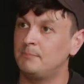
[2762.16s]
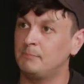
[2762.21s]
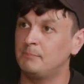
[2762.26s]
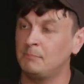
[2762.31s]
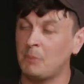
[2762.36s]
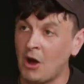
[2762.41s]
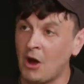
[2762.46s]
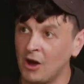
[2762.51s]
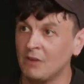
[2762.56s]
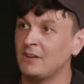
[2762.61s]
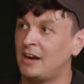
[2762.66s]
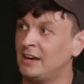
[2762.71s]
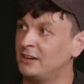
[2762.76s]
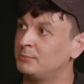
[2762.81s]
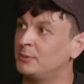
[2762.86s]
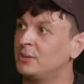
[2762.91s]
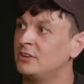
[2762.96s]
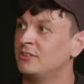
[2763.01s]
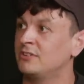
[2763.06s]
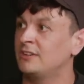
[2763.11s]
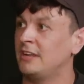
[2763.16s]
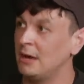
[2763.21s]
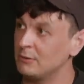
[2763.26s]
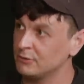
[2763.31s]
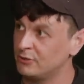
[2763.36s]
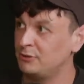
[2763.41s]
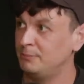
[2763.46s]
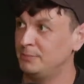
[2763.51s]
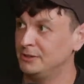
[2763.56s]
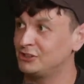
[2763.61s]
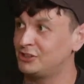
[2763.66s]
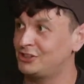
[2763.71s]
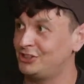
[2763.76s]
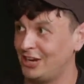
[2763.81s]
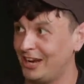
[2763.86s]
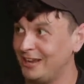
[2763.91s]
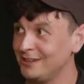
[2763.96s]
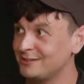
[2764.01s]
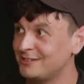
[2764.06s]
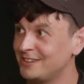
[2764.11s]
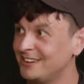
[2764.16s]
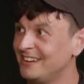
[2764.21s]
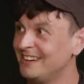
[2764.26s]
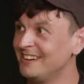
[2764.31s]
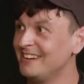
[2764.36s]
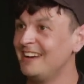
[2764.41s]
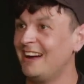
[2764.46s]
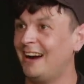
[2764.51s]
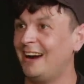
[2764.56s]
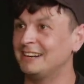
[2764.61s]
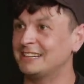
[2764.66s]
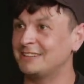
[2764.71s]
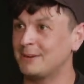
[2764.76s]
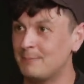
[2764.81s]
part of that is because the councils have been shit and